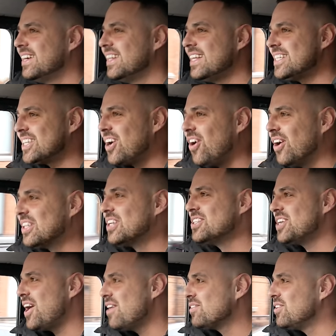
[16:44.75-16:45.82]
This car
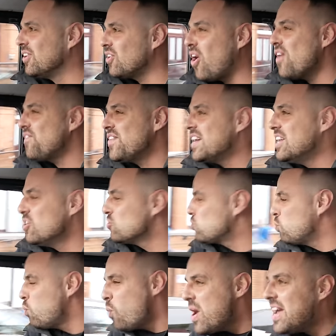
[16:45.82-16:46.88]
deserves look. I think it looks
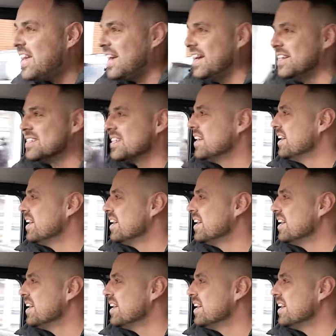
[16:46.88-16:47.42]
wicked.